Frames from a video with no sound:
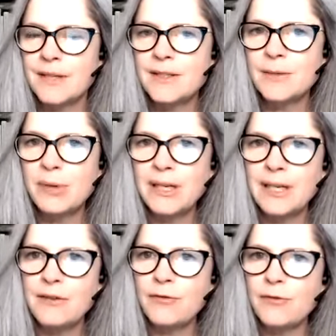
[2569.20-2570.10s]
is a
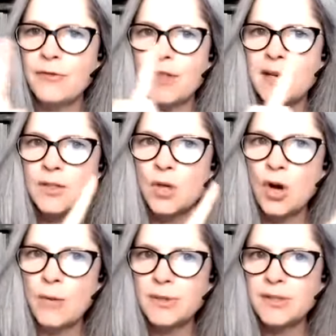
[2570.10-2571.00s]
belief that its
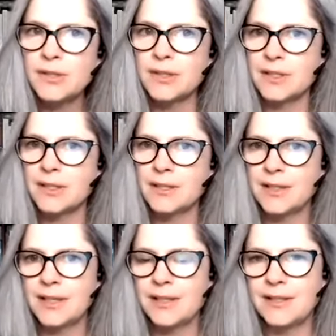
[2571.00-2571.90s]
opposite
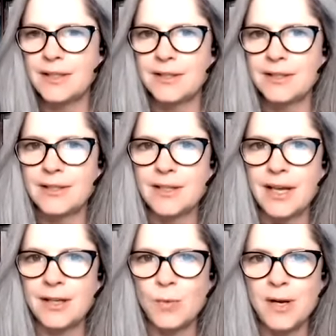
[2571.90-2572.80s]
exists
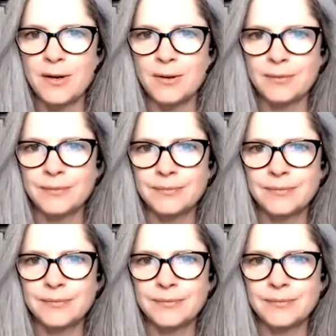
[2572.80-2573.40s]
as well.